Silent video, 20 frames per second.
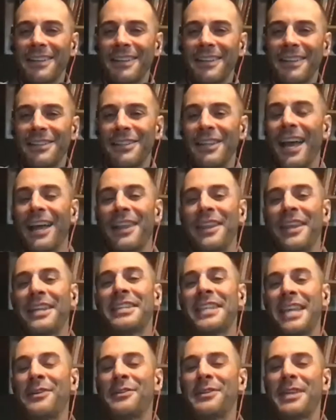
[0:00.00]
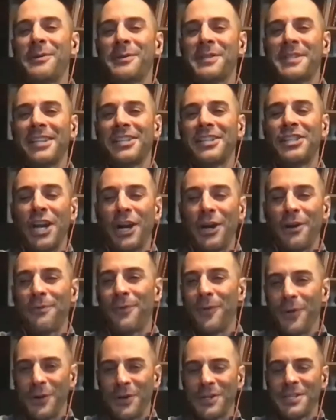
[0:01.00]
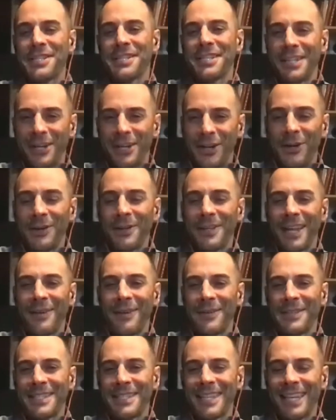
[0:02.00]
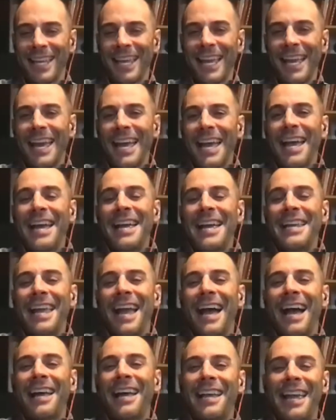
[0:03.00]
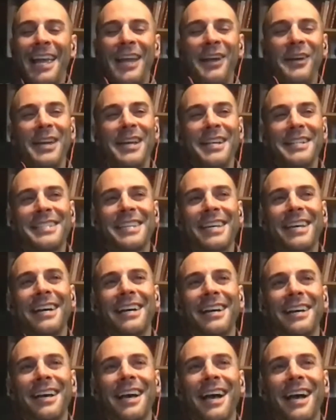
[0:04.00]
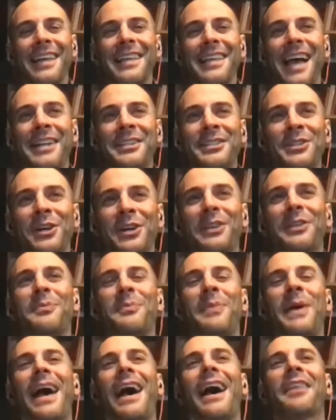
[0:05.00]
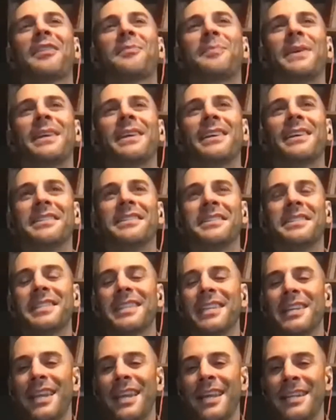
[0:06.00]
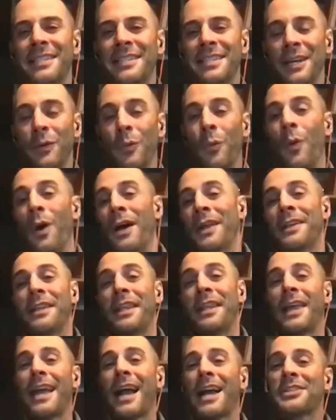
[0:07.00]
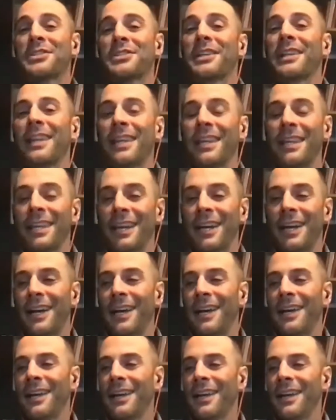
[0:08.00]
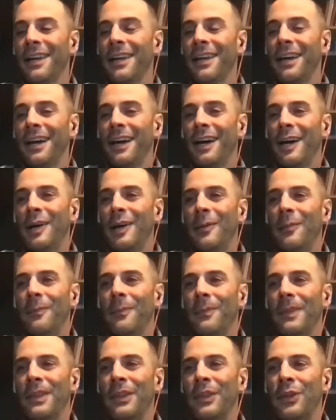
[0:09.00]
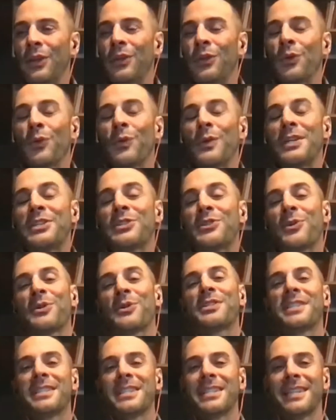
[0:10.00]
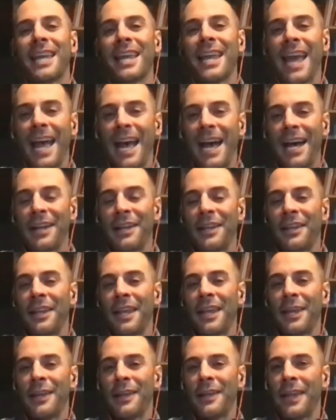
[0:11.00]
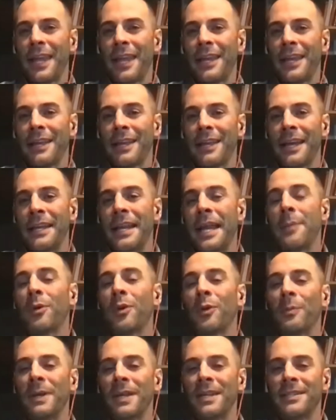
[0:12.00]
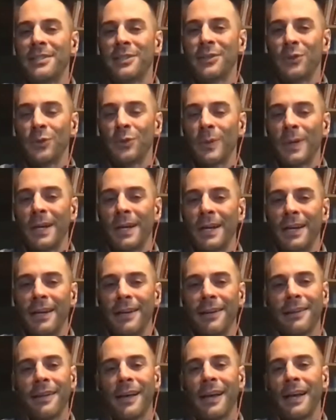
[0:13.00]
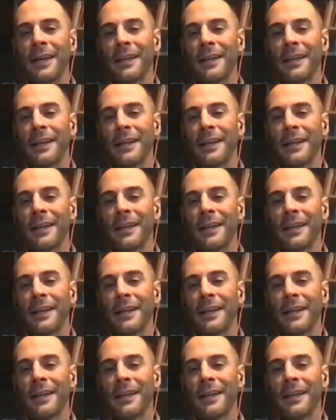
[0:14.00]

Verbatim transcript: yeah it, it, was the chair force you know that was the thing yeah it, it's uh I, I, took the path because it, it uh, one they actually uh, um, the, the resources that they had they they enabled me to uh, uh,